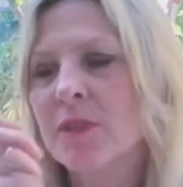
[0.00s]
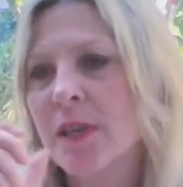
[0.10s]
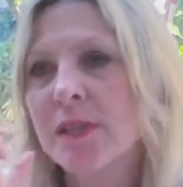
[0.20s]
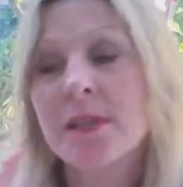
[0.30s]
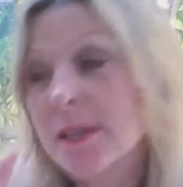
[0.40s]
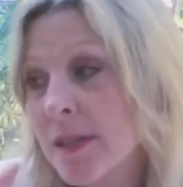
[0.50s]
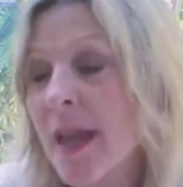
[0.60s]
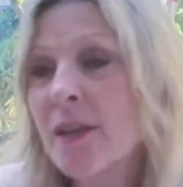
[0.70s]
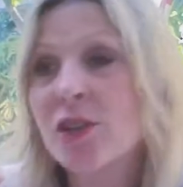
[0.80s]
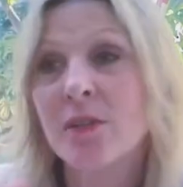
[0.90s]
It's a
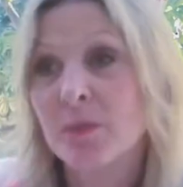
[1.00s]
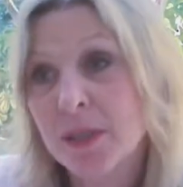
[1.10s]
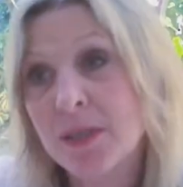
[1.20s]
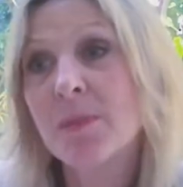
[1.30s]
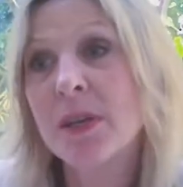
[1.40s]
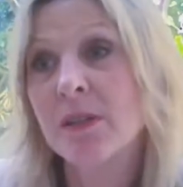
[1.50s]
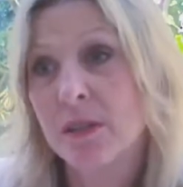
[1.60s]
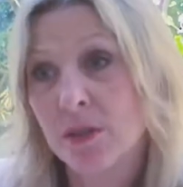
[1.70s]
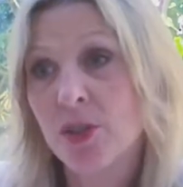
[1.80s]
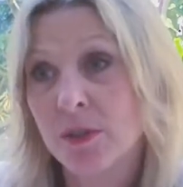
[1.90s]
slight shift, but it's a big
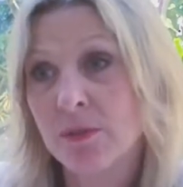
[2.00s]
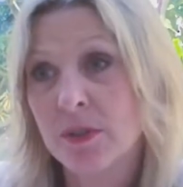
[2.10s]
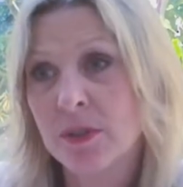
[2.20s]
shift.